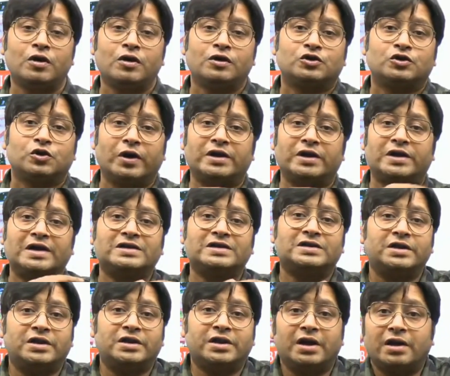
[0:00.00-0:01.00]
So it has
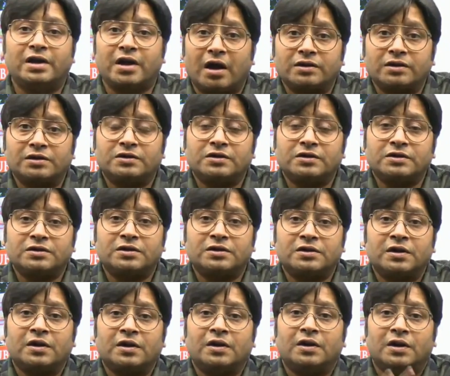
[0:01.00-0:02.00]
detailed answers,